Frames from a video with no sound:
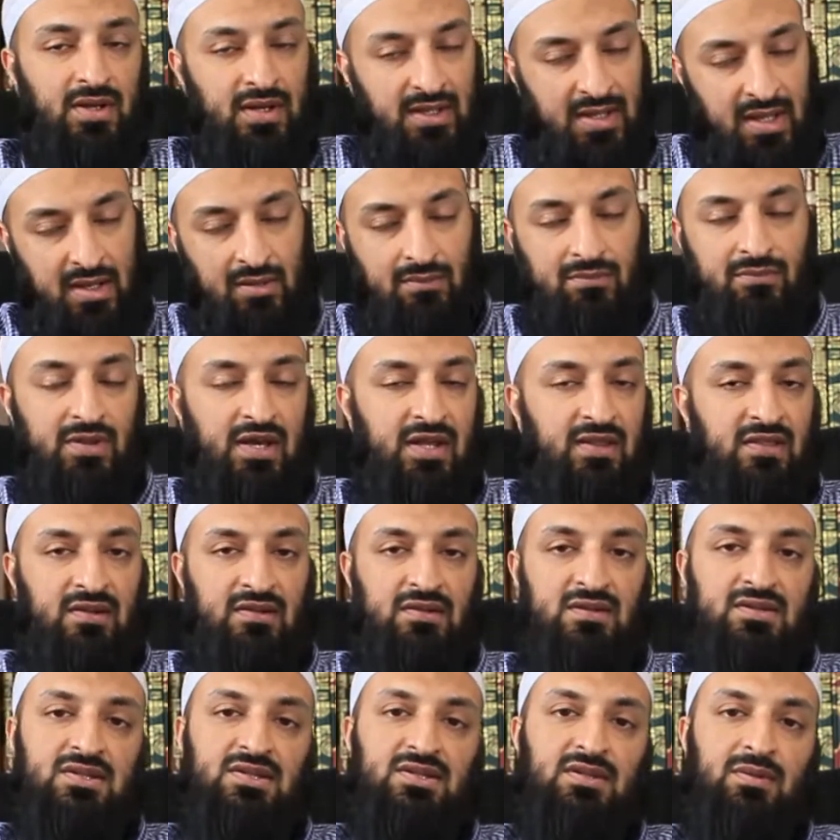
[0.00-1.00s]
Again, I think
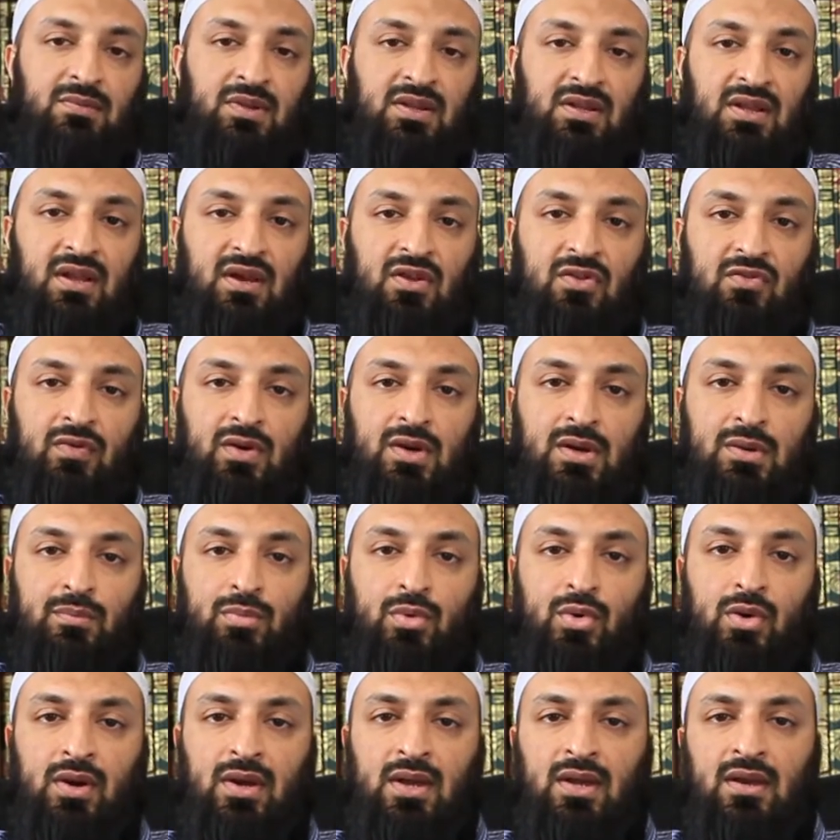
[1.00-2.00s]
this is something that is very
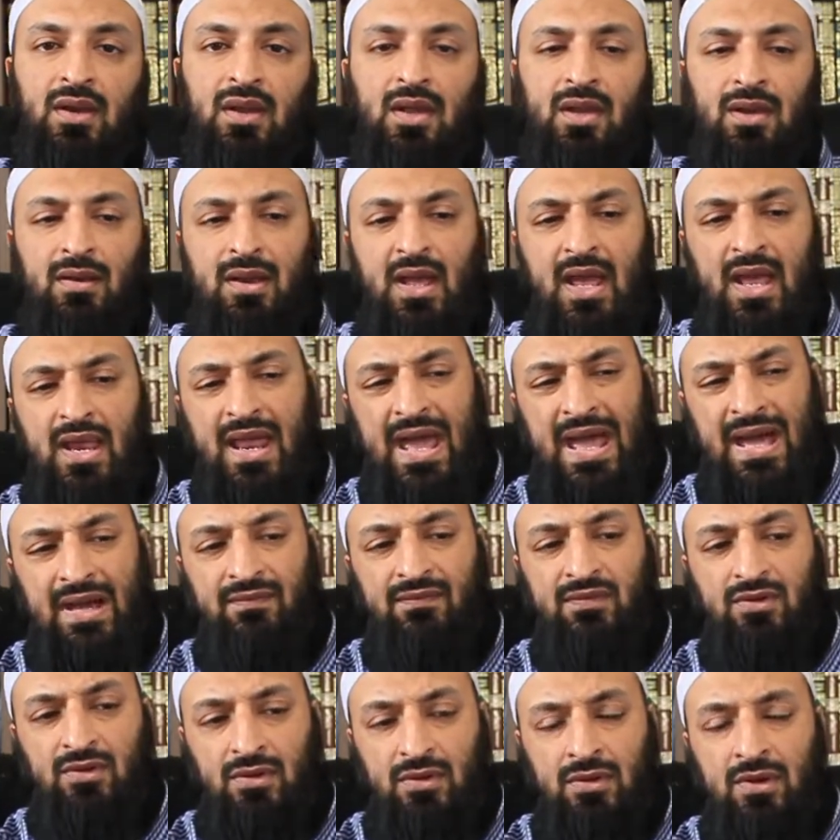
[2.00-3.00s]
important. And
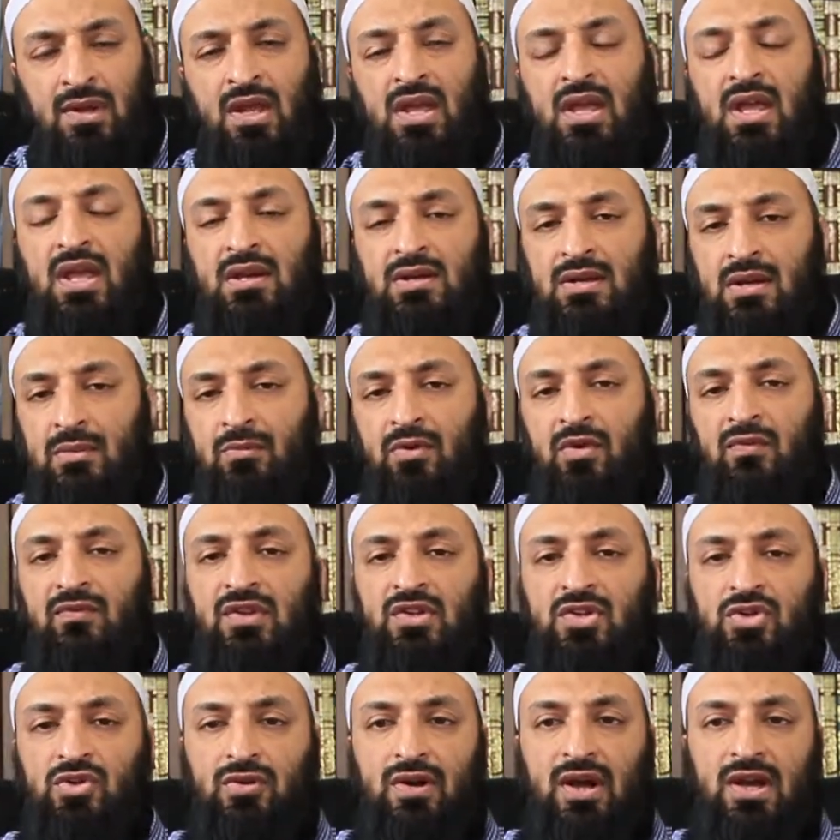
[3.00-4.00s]
after a number of
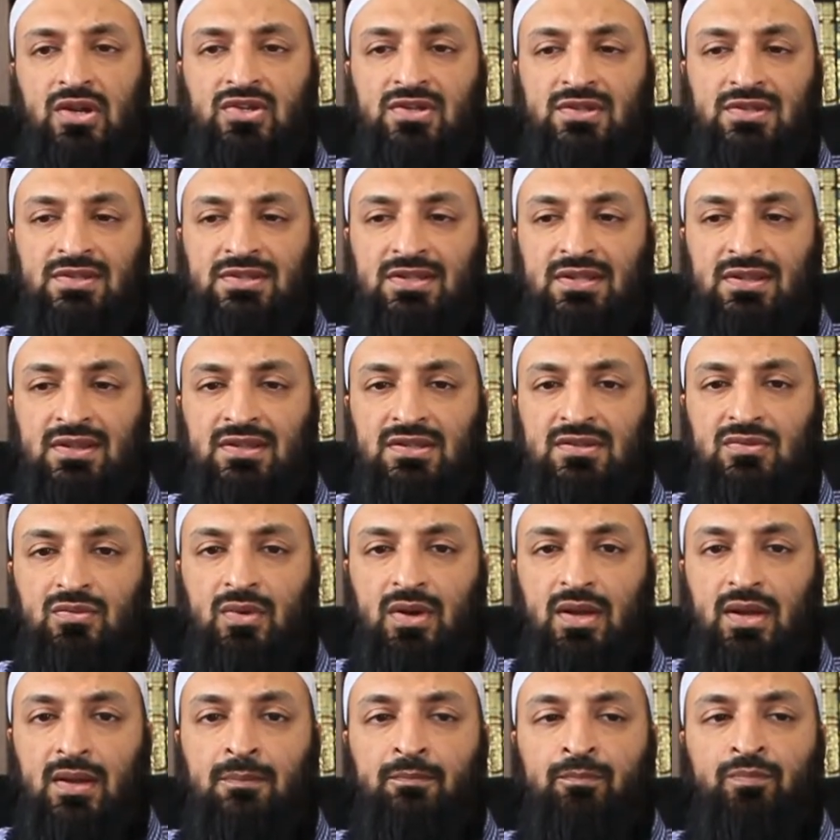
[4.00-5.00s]
interactions in this
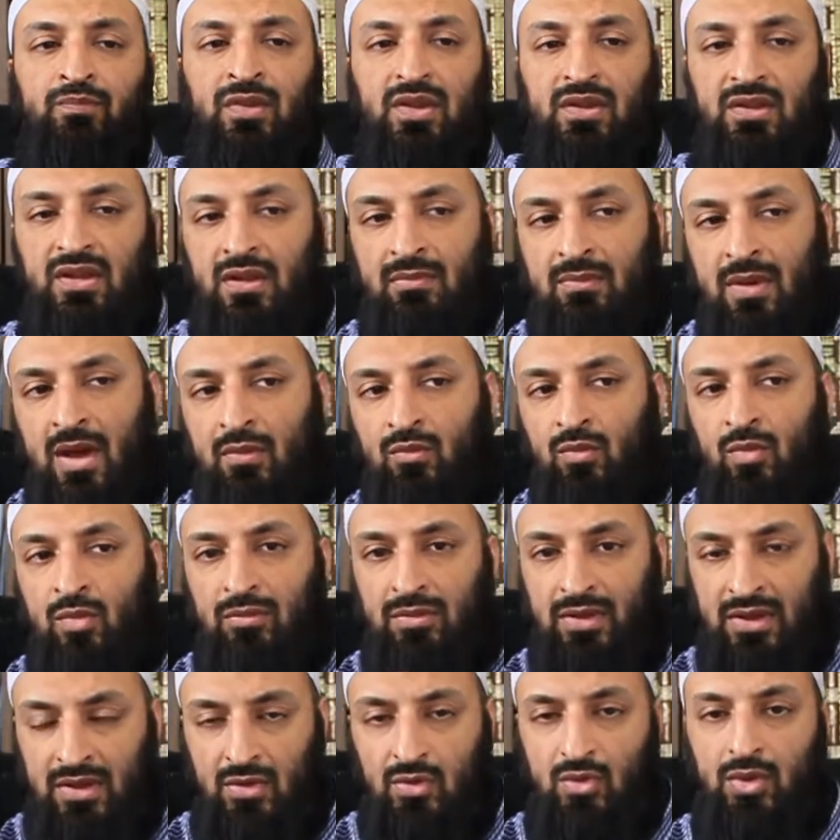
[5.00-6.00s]
way, the imam will
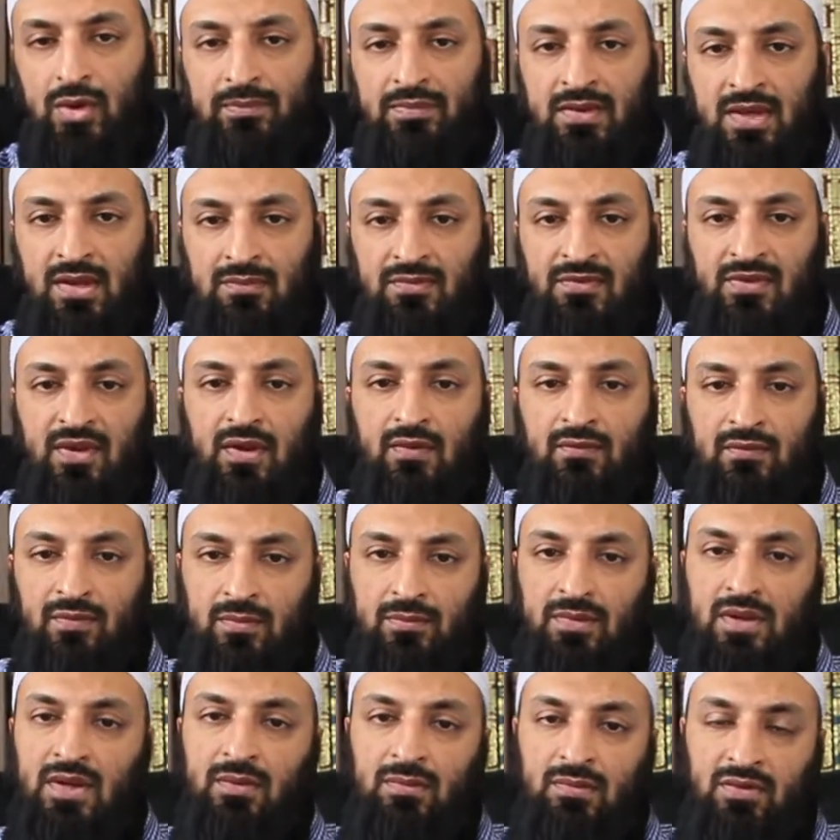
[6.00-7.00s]
be equipped himself to
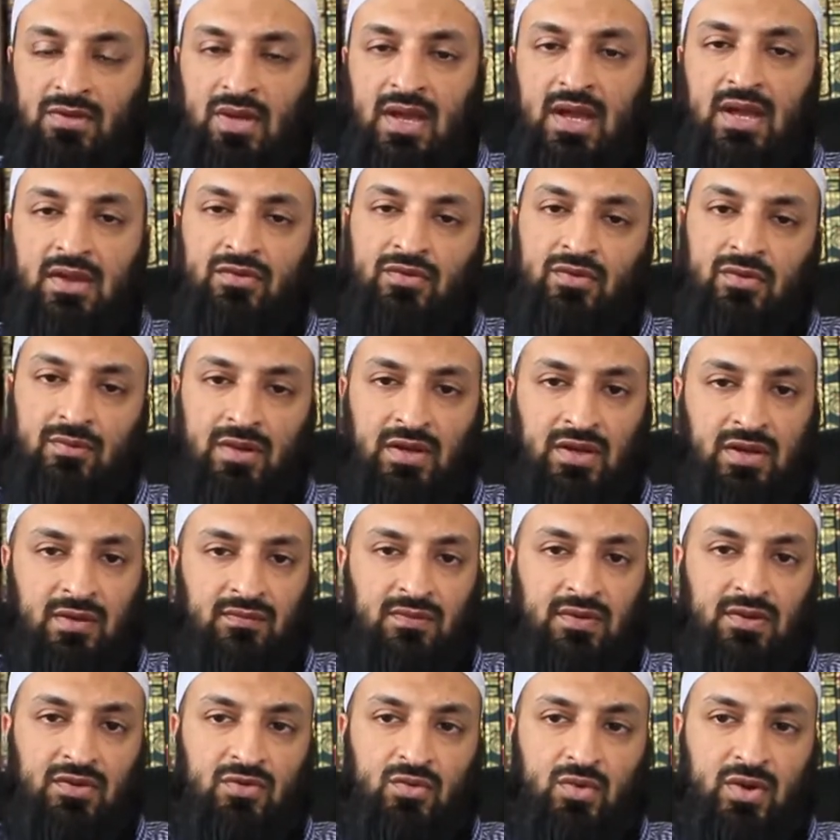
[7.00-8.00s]
be able to answer many of
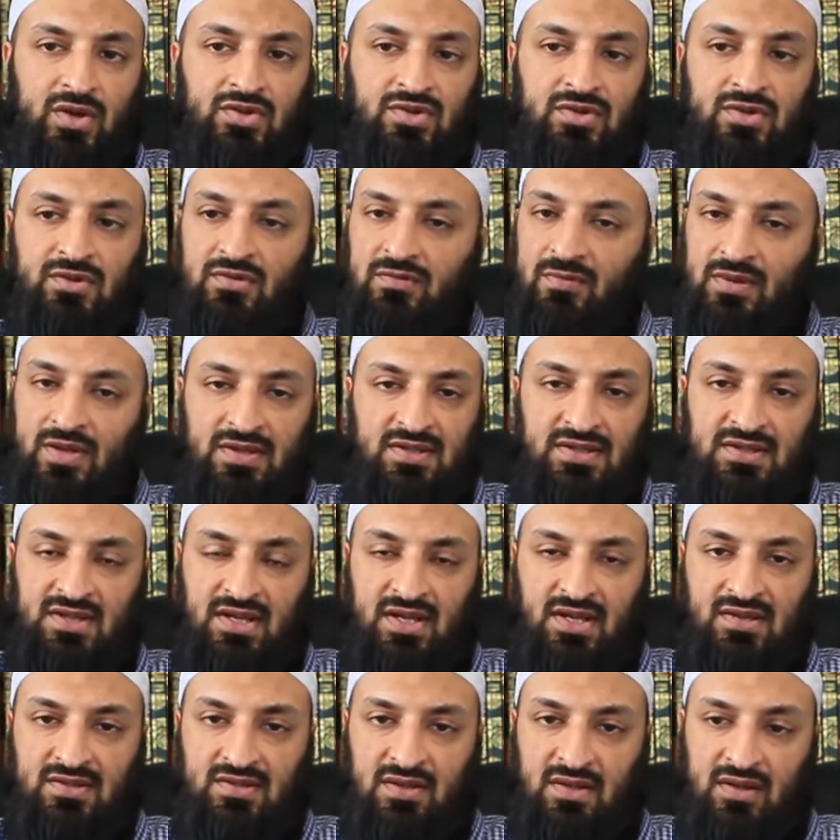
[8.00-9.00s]
these questions, because like
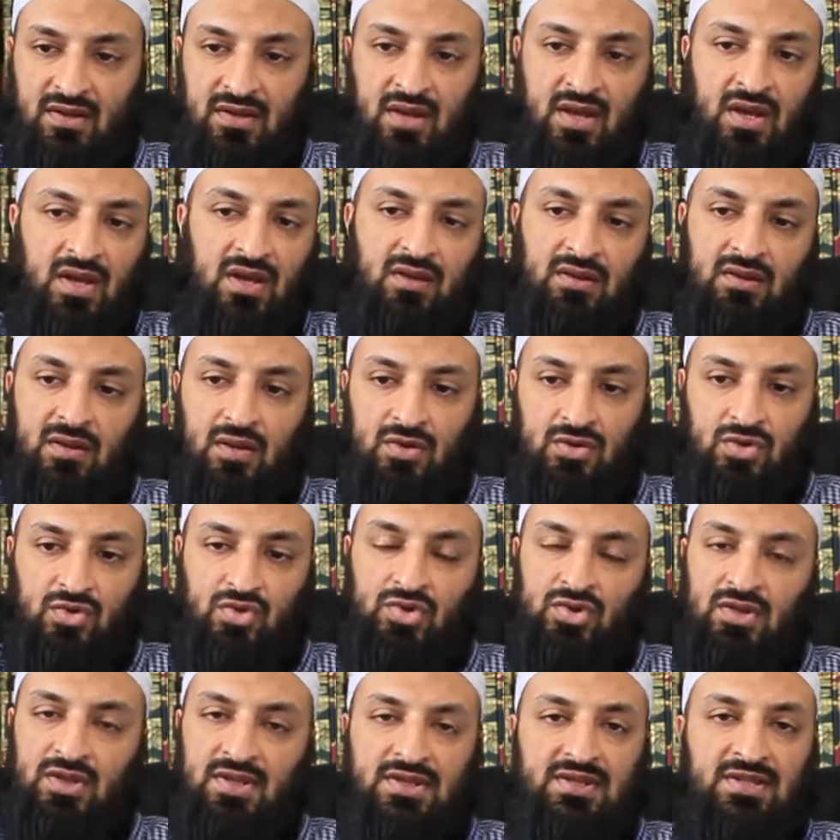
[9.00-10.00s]
I said, they're
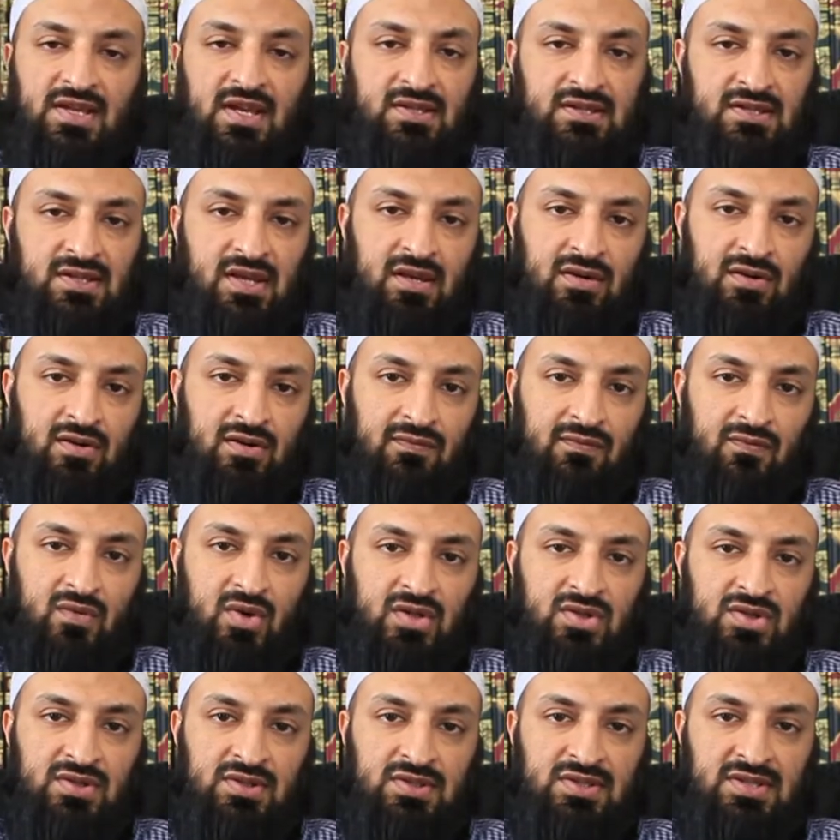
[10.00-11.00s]
usually a set standard of
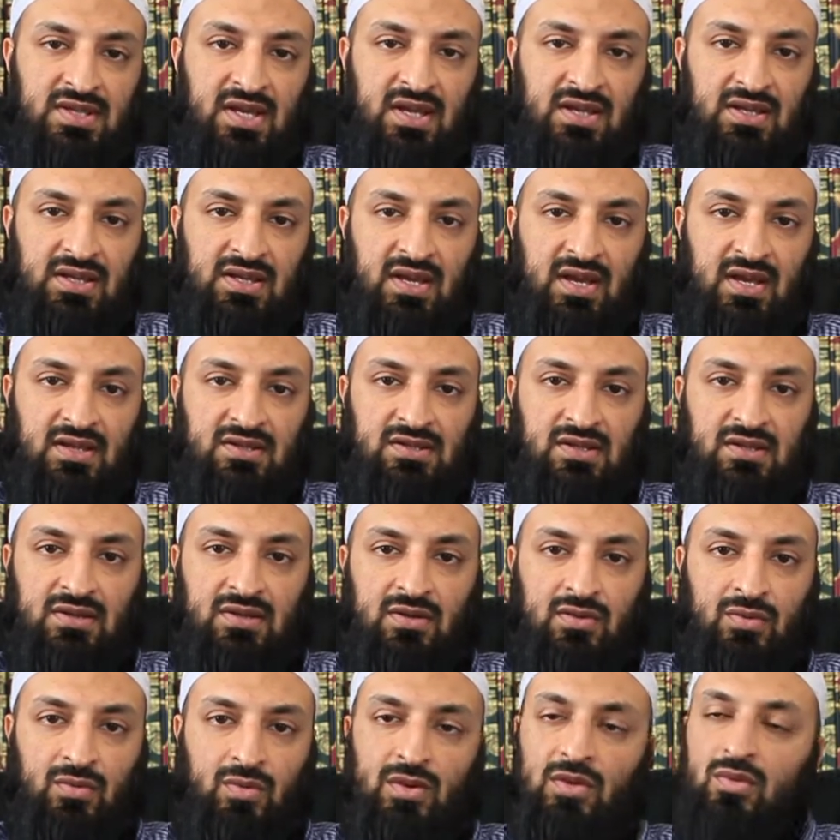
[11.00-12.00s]
questions that he has to
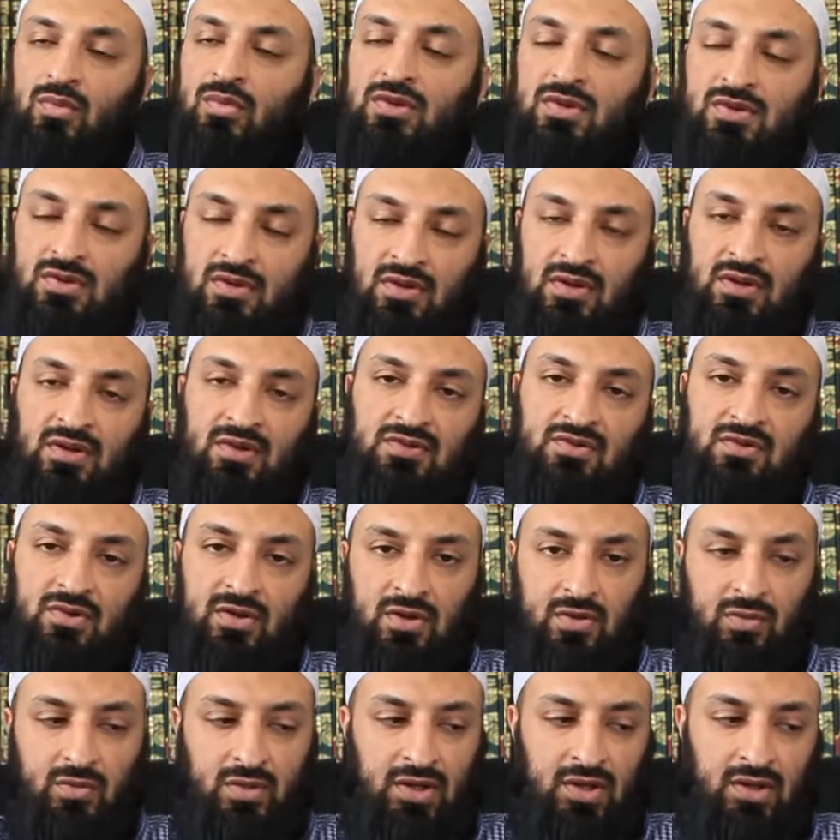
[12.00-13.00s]
deal with certain
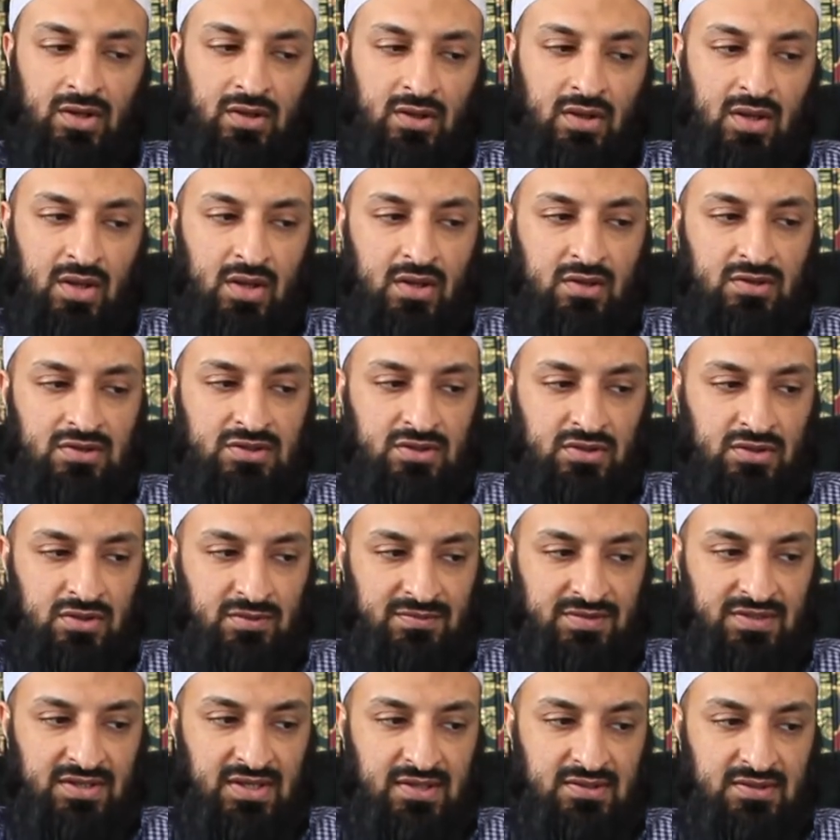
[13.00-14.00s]
extenuating
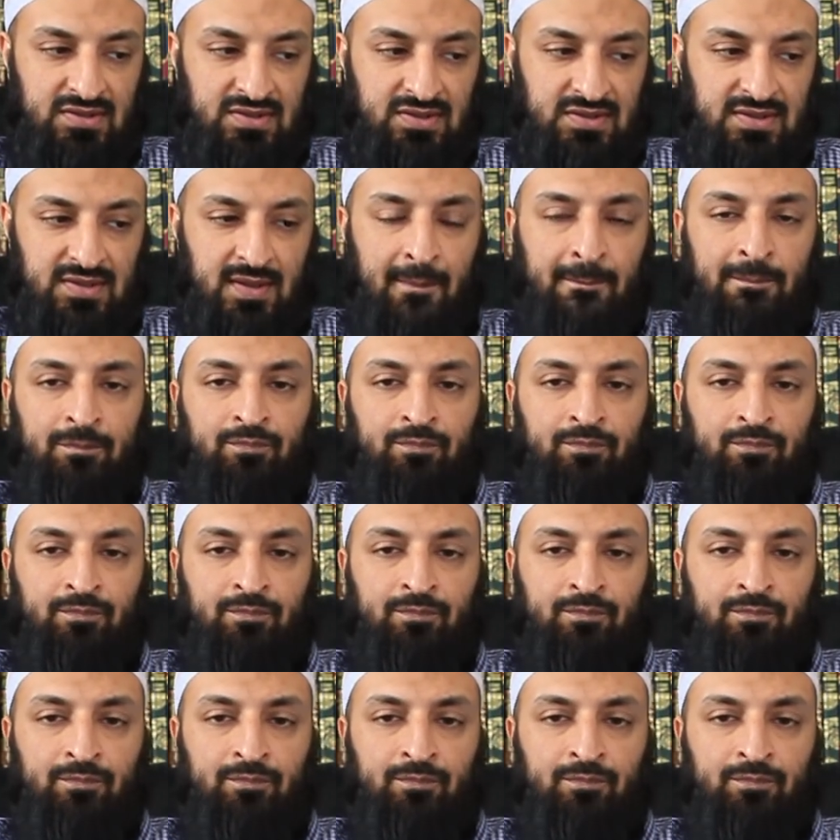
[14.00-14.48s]
circumstances.